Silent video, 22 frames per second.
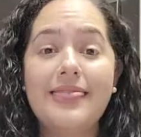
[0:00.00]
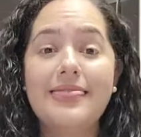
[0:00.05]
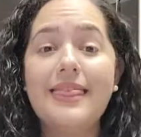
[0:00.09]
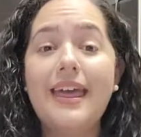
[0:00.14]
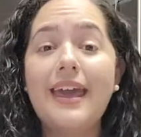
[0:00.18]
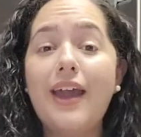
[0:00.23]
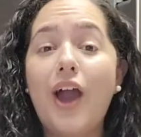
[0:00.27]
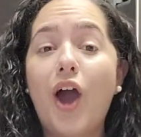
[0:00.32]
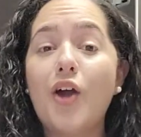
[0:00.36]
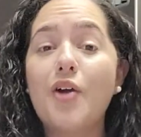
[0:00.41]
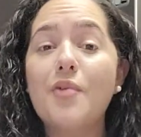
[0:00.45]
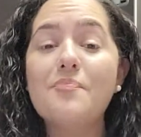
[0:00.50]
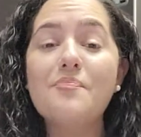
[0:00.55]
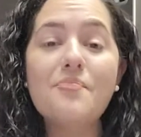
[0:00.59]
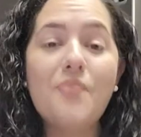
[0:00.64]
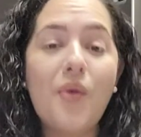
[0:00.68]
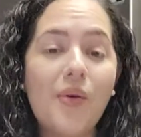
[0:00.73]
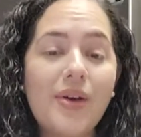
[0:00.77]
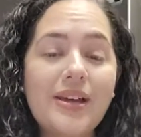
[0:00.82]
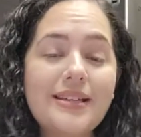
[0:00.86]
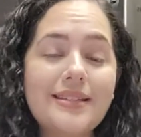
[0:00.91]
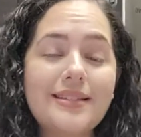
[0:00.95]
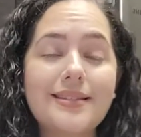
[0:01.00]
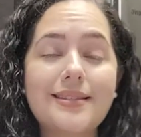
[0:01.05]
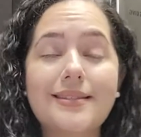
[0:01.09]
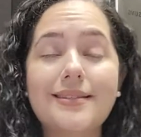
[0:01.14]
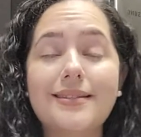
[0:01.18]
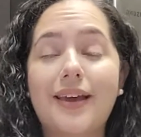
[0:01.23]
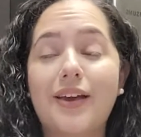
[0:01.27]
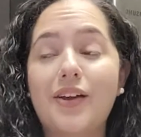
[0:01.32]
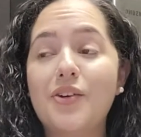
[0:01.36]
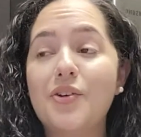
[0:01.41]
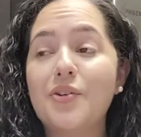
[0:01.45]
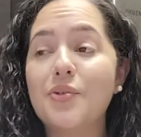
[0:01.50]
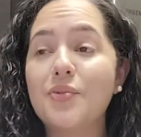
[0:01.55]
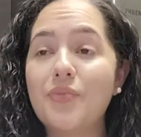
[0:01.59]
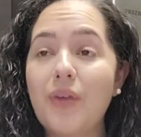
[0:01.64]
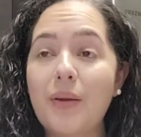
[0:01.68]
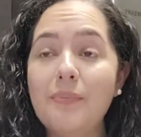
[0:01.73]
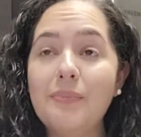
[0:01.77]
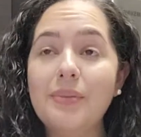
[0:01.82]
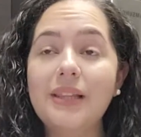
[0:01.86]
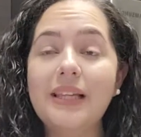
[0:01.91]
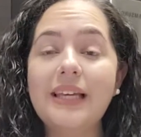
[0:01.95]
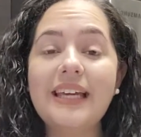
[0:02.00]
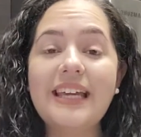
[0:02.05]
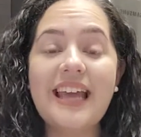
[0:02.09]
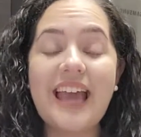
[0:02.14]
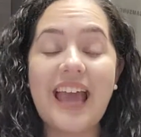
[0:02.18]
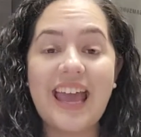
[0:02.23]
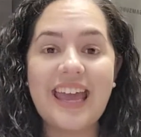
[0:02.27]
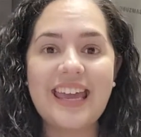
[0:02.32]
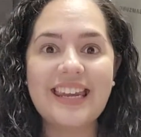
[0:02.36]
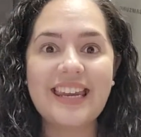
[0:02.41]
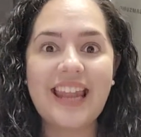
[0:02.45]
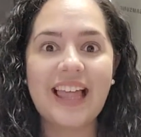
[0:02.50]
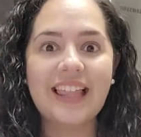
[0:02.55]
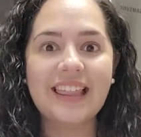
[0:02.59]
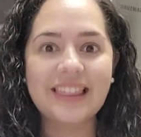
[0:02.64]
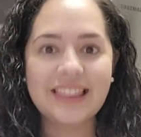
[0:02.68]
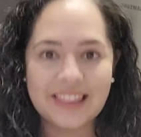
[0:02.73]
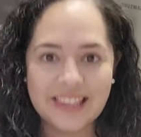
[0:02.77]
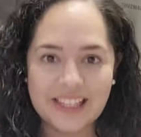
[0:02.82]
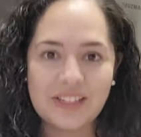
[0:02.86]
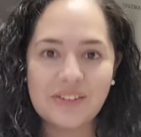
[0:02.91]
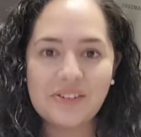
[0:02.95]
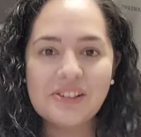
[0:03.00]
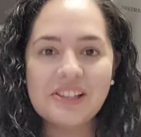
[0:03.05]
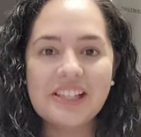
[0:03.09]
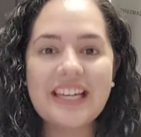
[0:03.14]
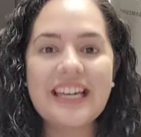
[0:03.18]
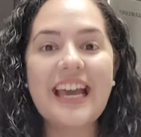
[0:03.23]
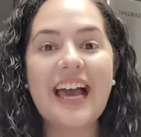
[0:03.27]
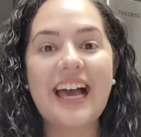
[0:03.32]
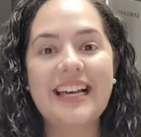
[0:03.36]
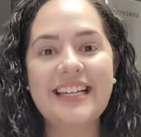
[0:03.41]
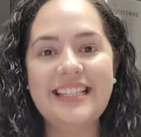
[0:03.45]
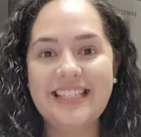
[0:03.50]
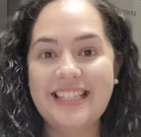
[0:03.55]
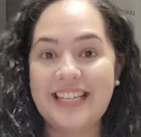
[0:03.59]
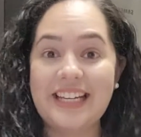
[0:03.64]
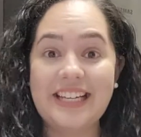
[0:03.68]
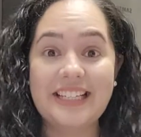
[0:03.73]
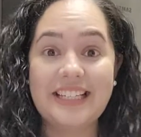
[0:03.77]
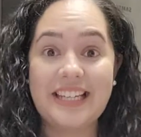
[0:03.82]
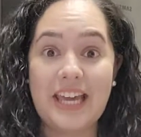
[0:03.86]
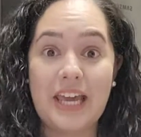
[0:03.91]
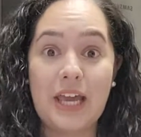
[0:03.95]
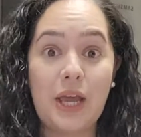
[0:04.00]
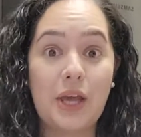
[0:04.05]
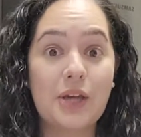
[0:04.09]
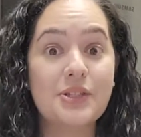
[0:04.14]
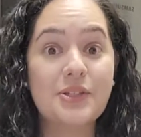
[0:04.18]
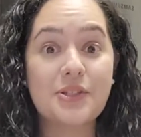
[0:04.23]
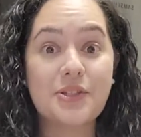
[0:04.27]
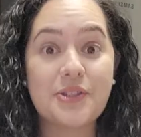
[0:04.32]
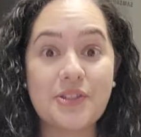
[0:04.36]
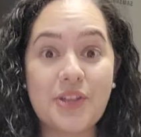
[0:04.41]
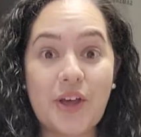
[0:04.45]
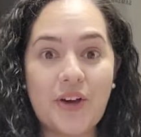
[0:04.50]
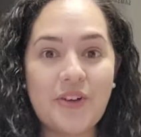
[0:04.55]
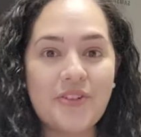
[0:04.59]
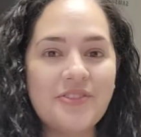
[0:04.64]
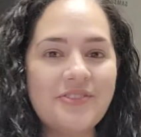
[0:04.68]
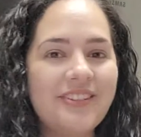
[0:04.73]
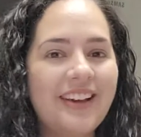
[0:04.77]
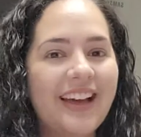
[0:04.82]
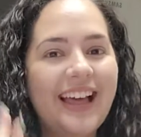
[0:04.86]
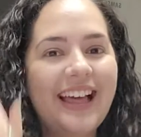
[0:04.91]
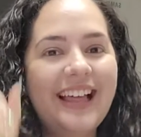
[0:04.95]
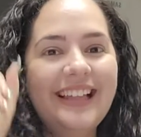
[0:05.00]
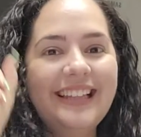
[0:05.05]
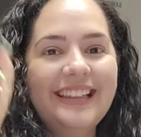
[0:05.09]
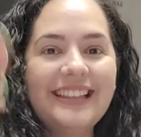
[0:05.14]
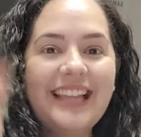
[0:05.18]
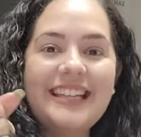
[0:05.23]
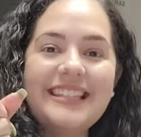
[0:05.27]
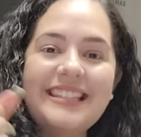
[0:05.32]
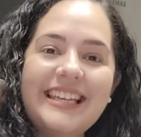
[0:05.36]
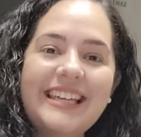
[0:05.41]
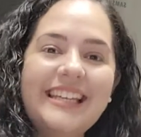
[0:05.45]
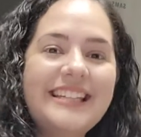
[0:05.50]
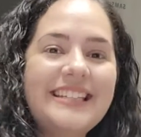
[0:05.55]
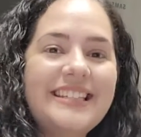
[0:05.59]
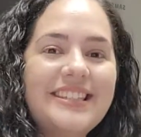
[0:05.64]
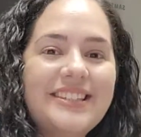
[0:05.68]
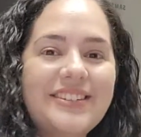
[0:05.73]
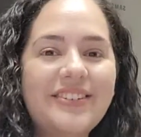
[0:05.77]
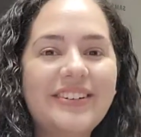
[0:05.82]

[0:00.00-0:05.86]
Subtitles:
They are moist, crumbly, and literally addicting. So let's get into